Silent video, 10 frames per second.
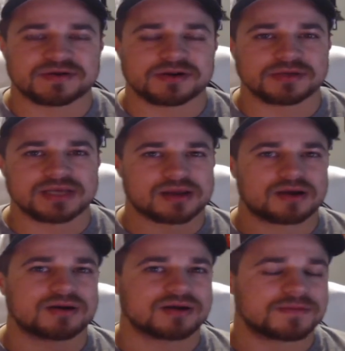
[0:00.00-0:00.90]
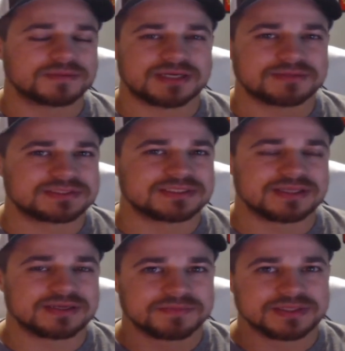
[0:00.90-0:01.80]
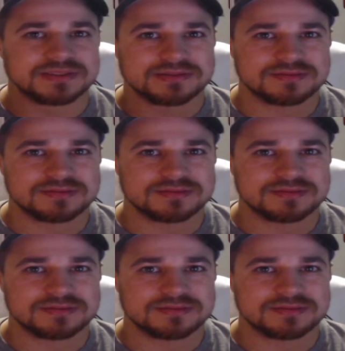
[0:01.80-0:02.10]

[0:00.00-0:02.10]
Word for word: I know he got caught a couple times stealing, but